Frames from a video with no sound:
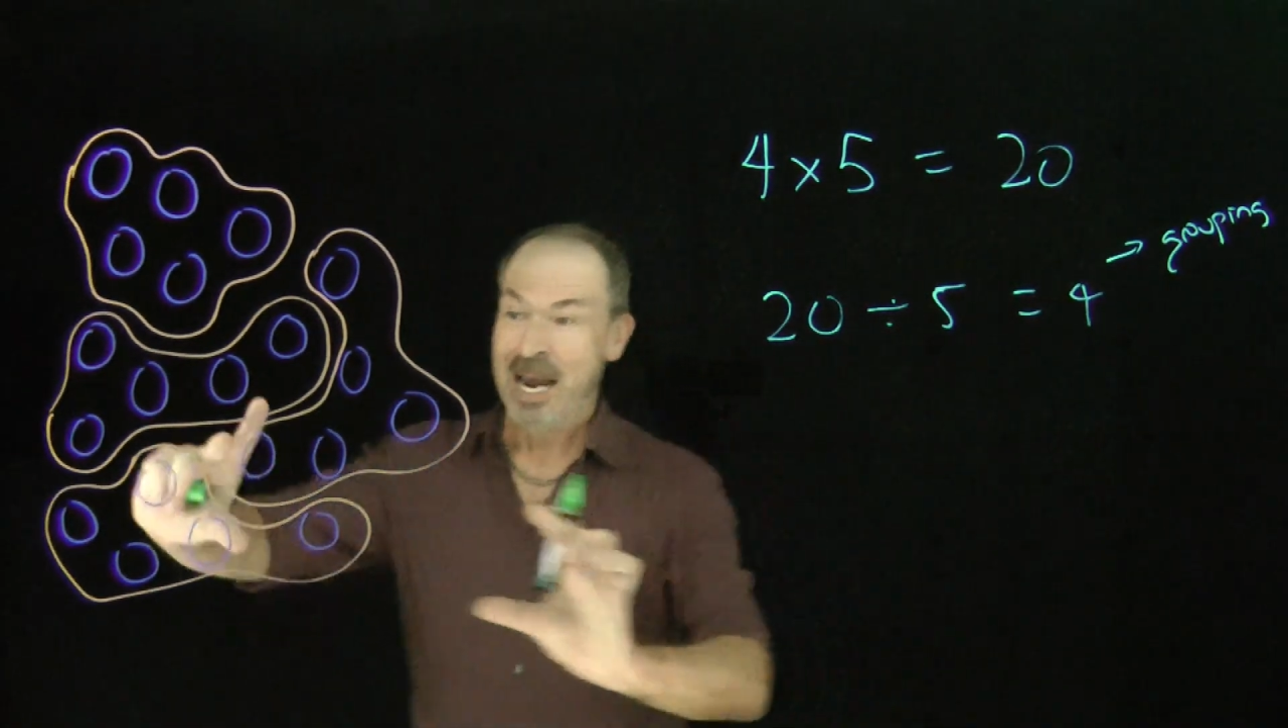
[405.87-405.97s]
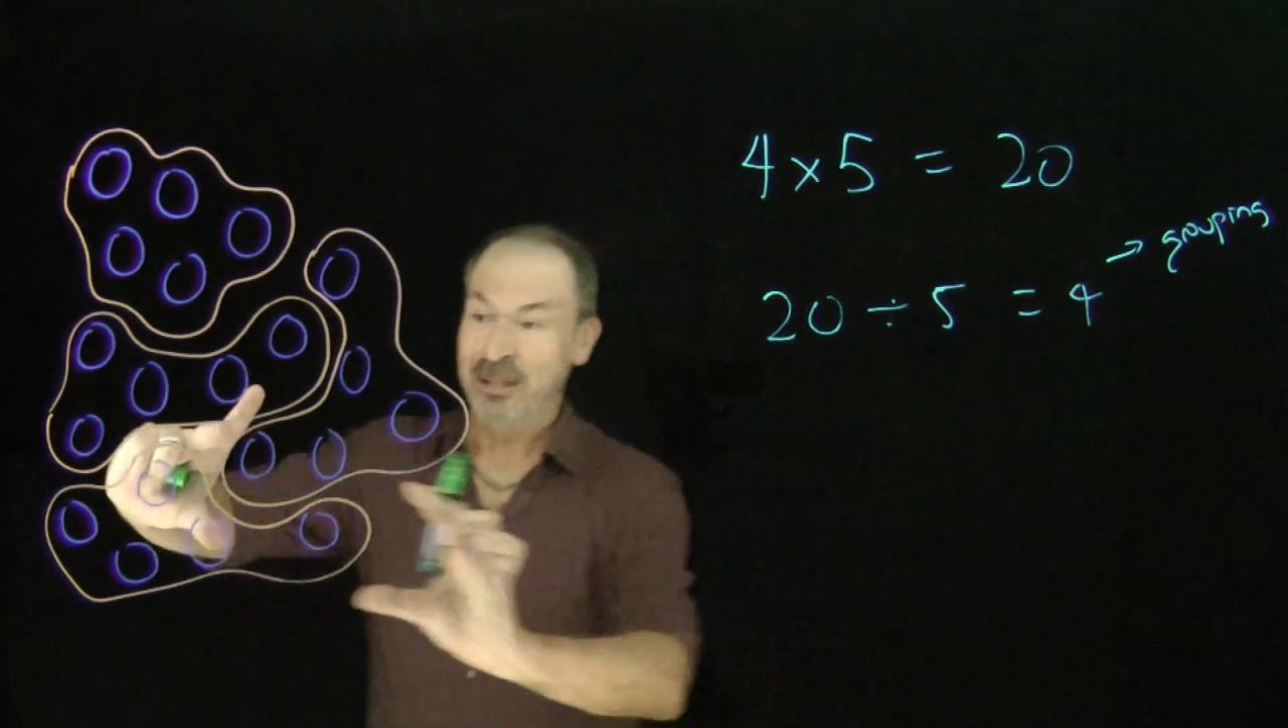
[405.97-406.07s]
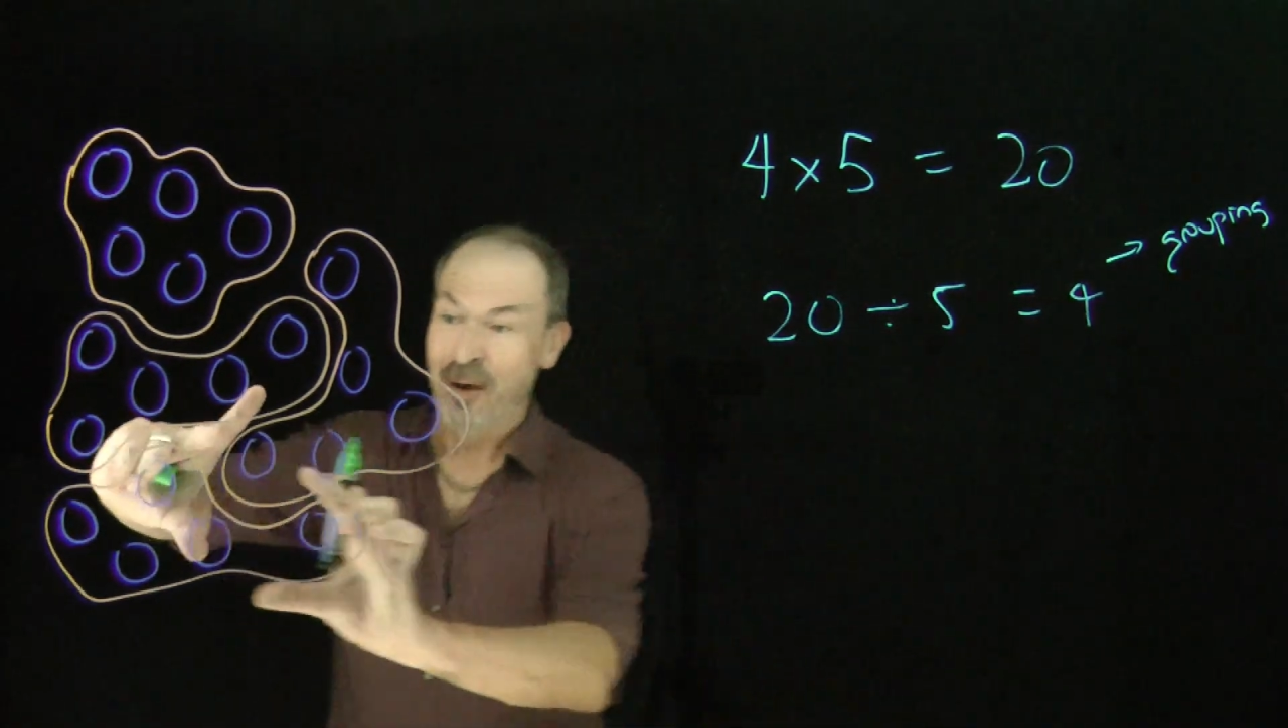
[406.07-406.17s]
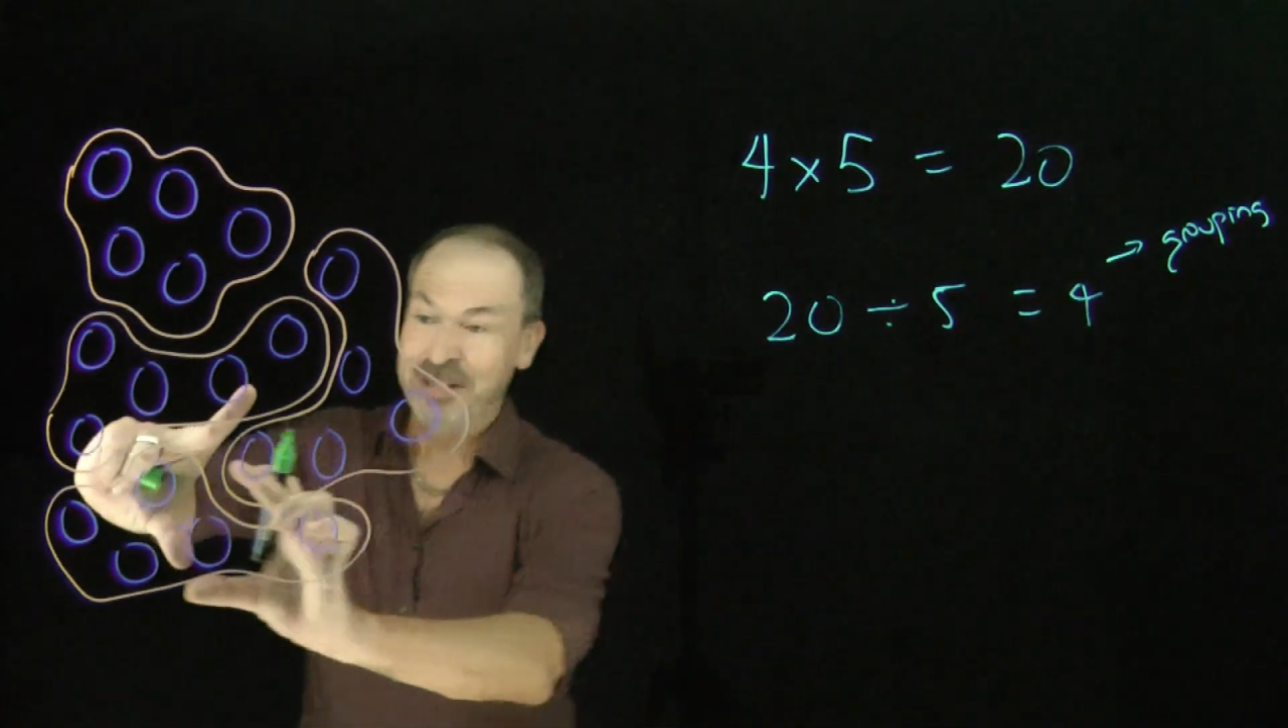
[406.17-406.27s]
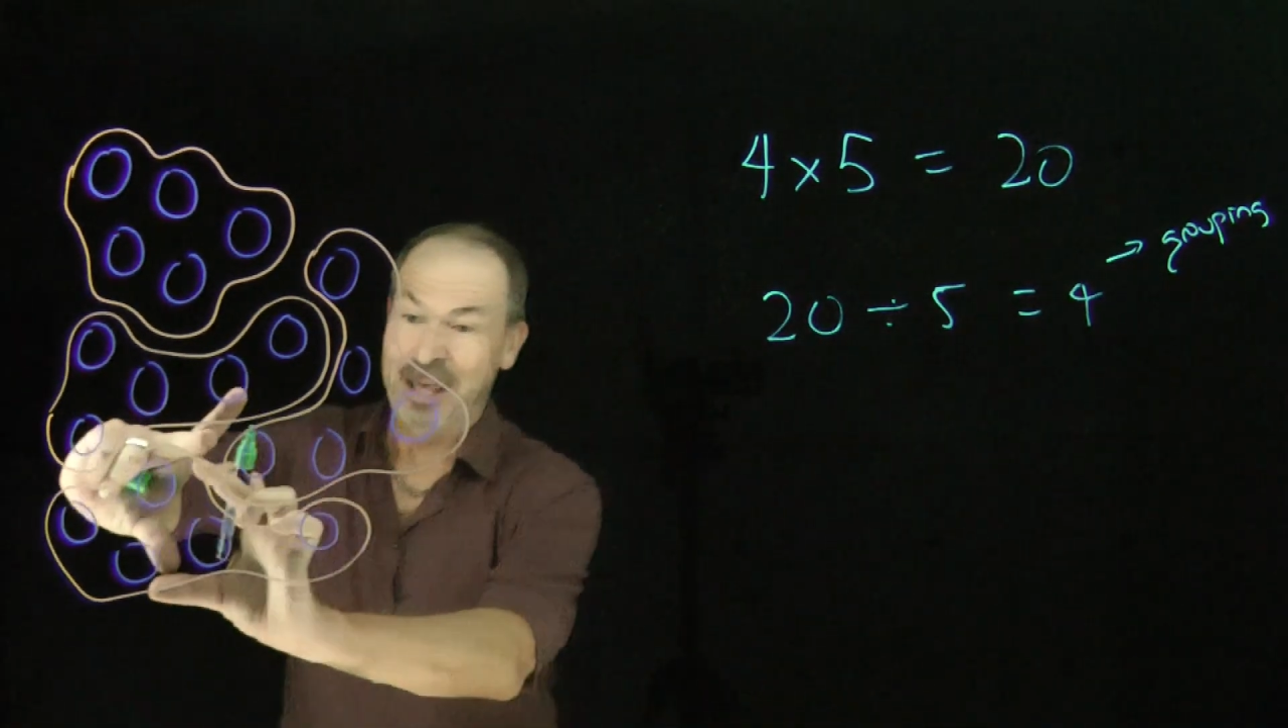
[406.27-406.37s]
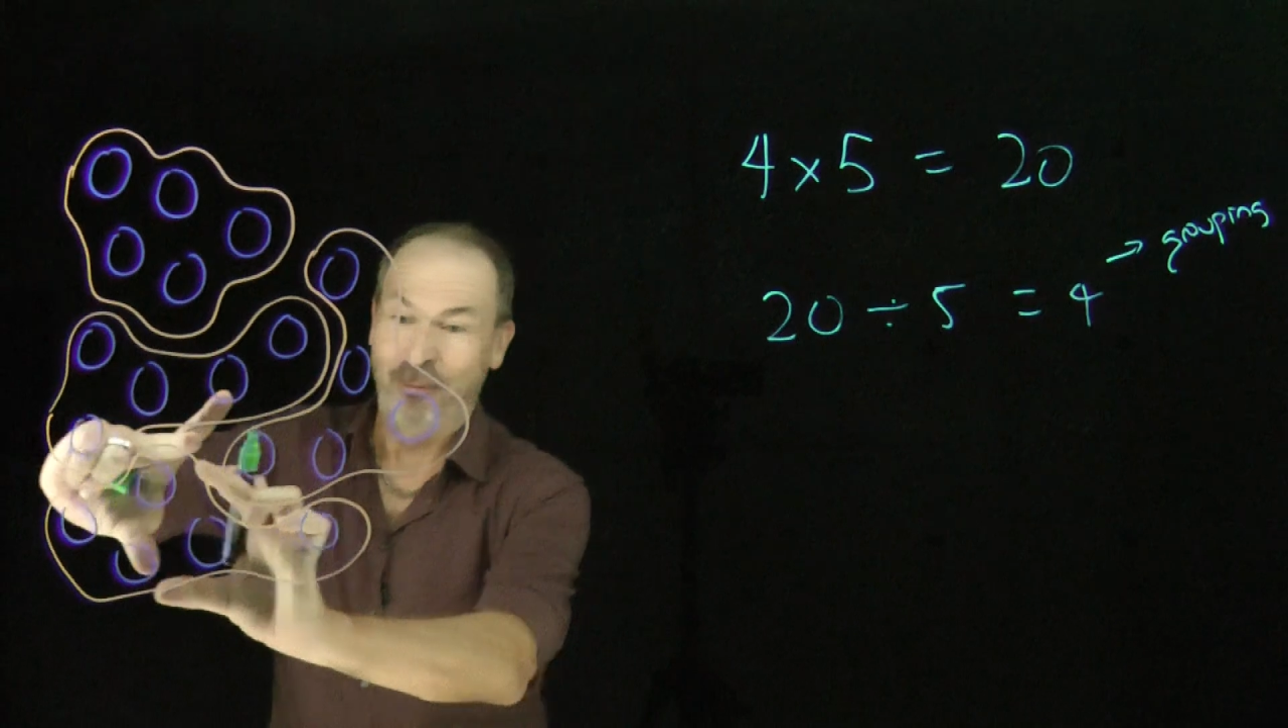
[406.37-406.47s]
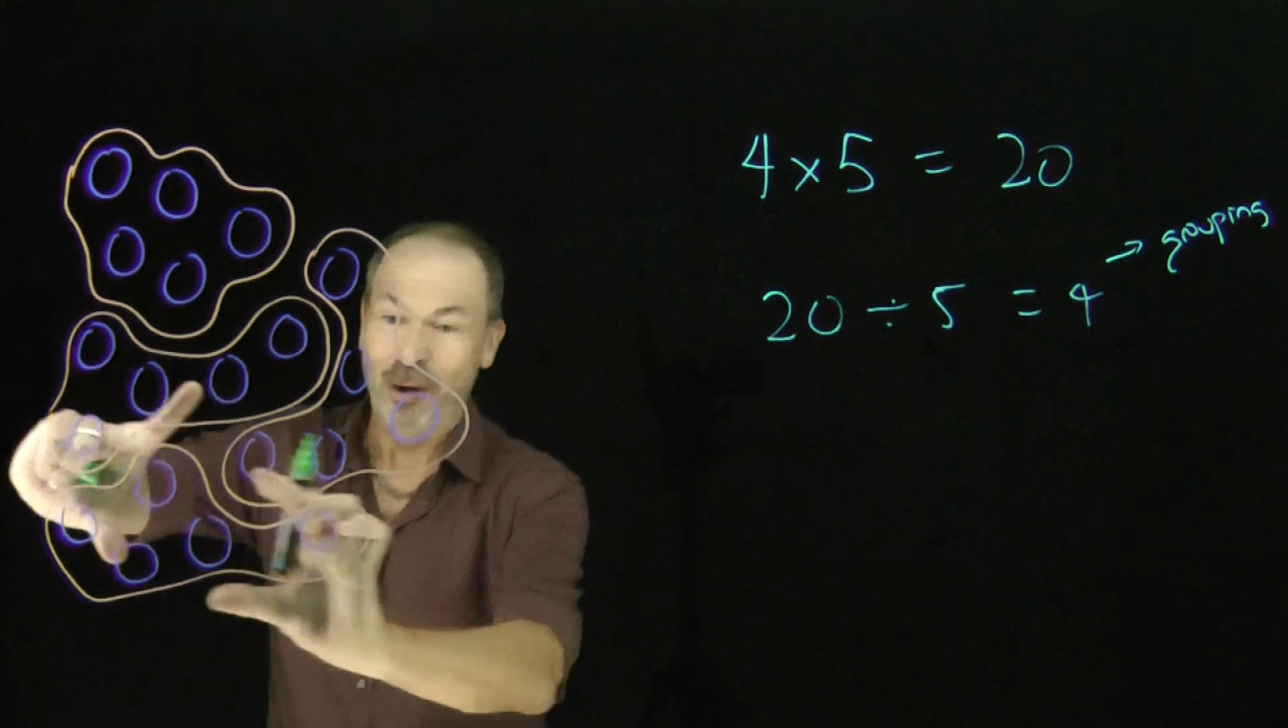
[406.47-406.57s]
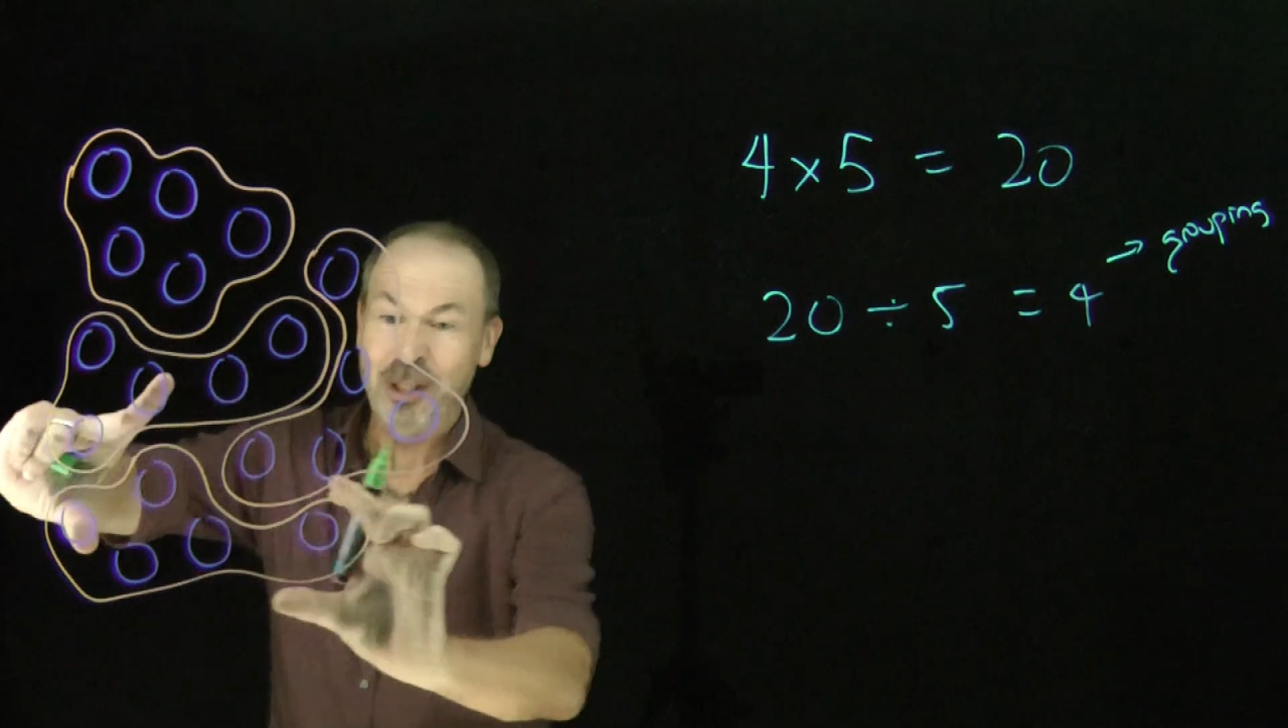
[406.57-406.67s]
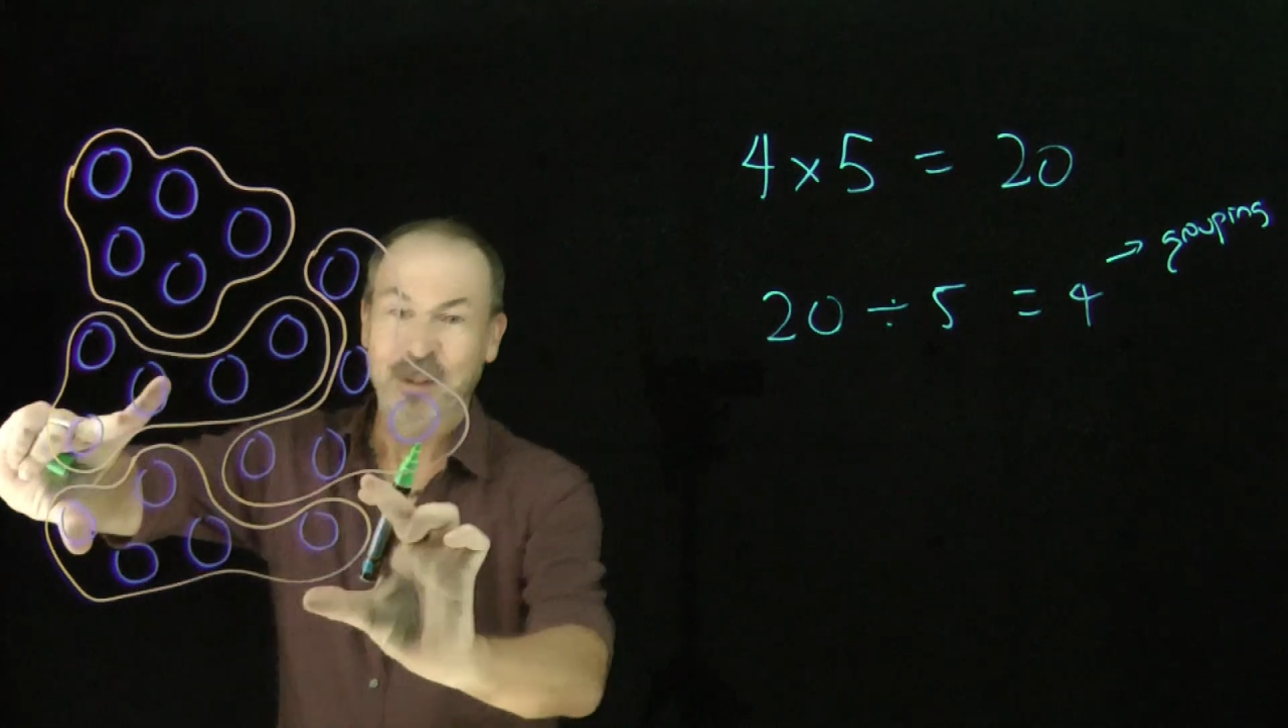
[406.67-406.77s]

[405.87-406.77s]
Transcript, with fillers: is obviously they've raised